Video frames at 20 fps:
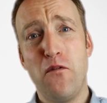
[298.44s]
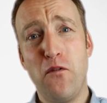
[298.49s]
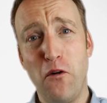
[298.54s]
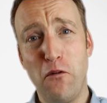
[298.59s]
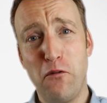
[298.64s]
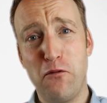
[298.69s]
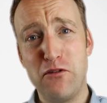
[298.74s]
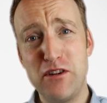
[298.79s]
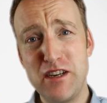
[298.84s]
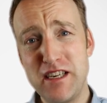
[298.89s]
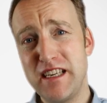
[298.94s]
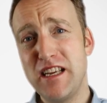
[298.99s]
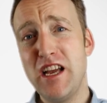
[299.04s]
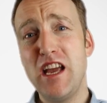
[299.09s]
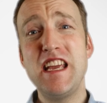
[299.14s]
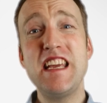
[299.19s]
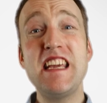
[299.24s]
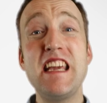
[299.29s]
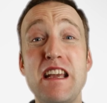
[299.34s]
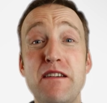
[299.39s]
for free
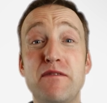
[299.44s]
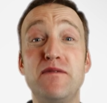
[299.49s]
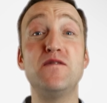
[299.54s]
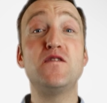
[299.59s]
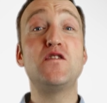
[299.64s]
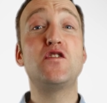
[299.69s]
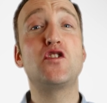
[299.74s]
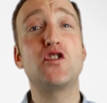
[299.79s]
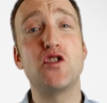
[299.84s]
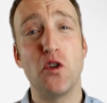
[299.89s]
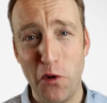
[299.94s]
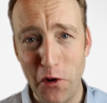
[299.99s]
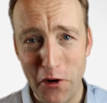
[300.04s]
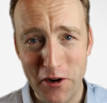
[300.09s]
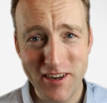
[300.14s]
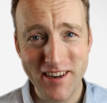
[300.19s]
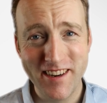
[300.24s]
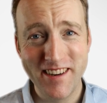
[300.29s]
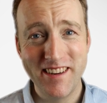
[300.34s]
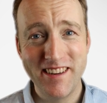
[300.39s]
even
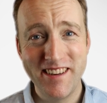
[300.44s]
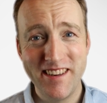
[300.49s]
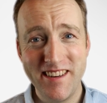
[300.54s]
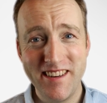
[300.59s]
sooner.